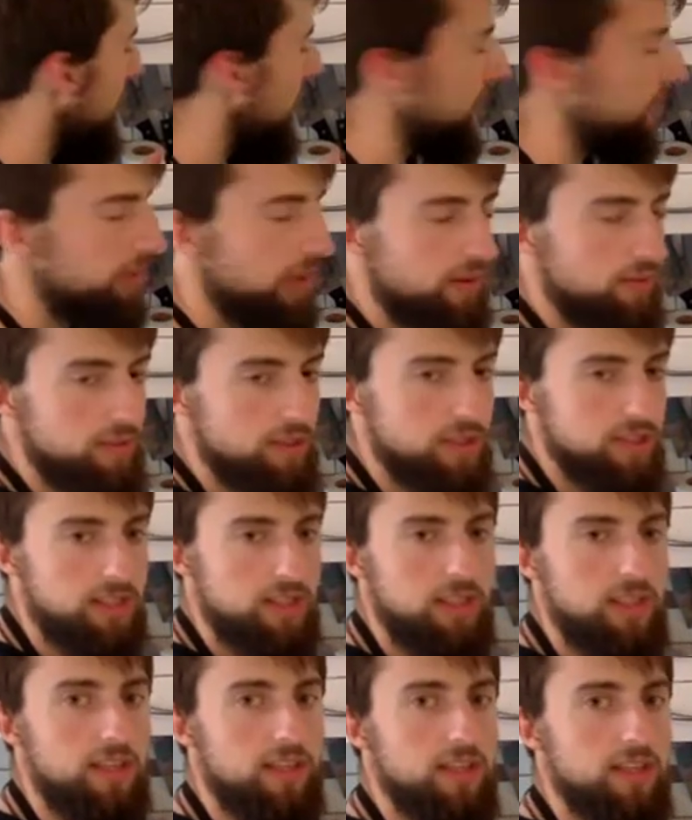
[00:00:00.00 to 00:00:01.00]
I have never
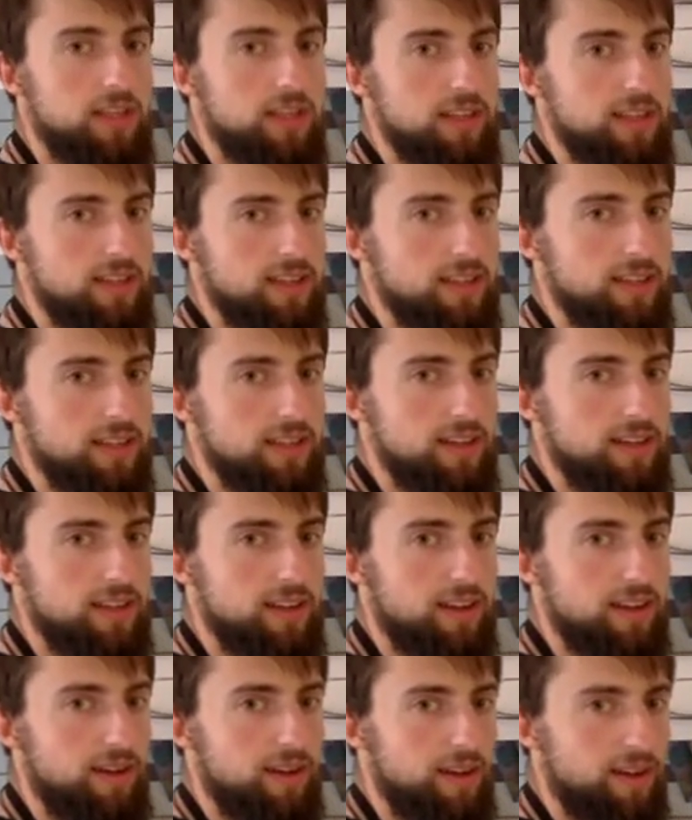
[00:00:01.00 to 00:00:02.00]
seen a,
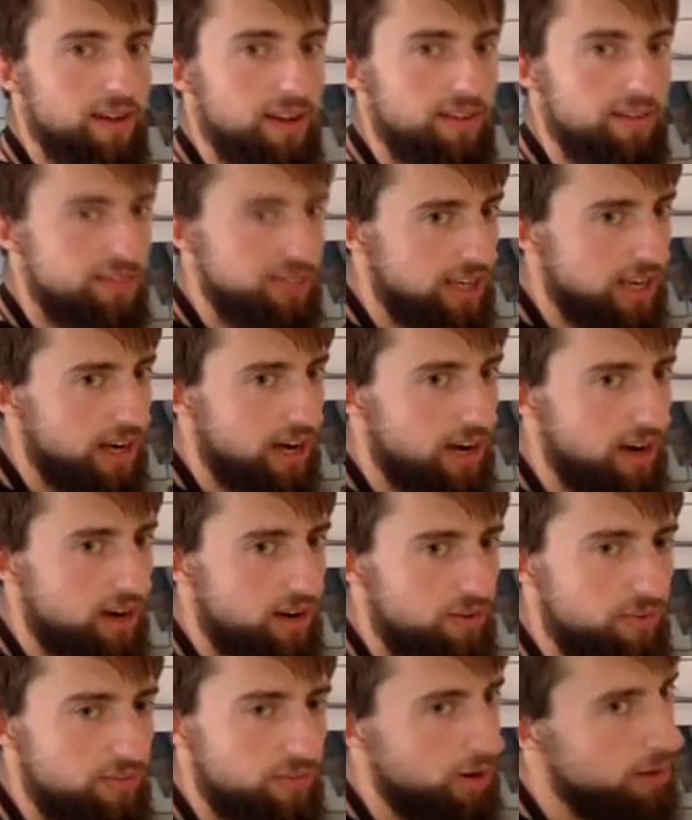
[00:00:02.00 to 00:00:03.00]
a, a
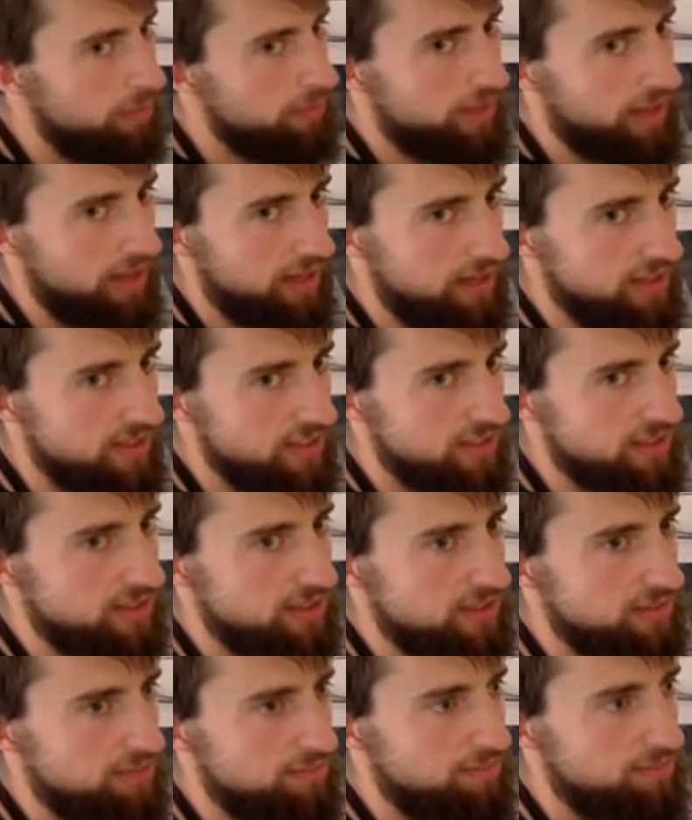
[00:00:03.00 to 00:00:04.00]
cigar formed like
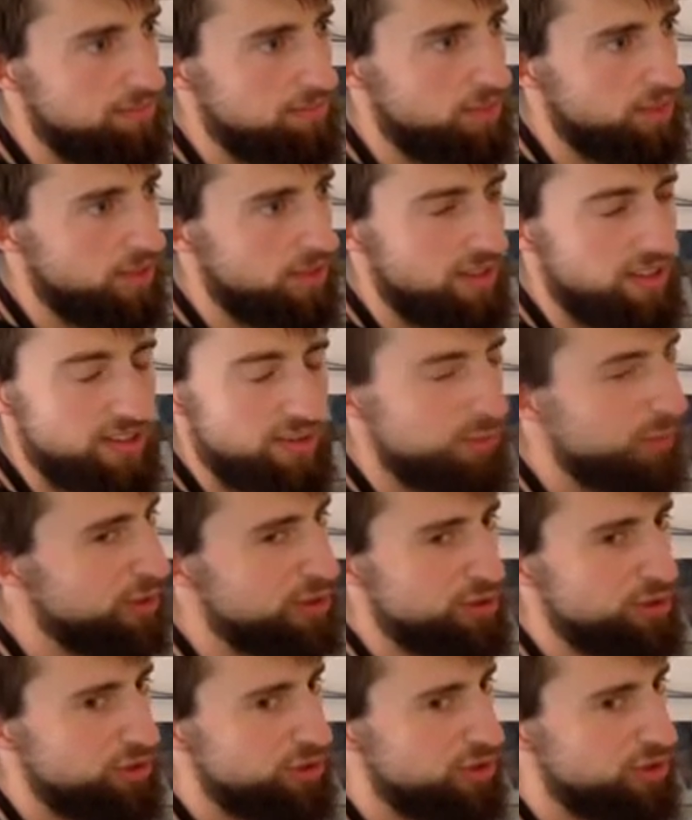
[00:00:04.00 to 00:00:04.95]
this, but it's what you